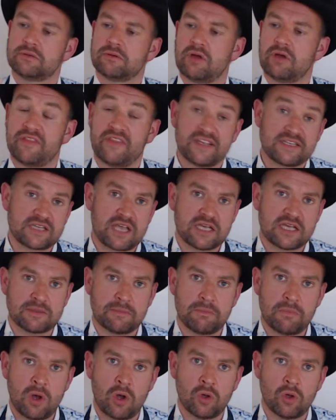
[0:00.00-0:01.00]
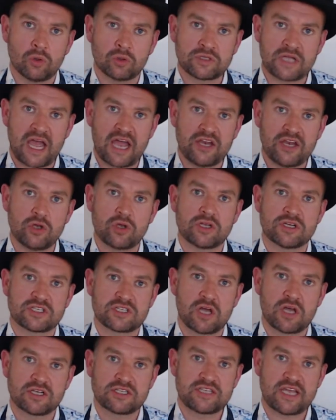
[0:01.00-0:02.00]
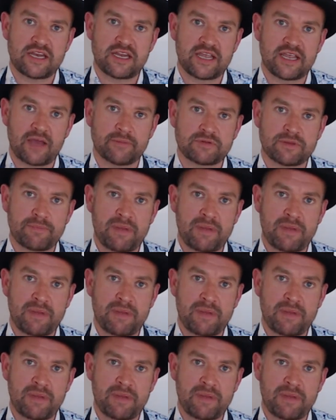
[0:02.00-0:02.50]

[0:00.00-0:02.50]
in this case, a mold, and you can start sending out to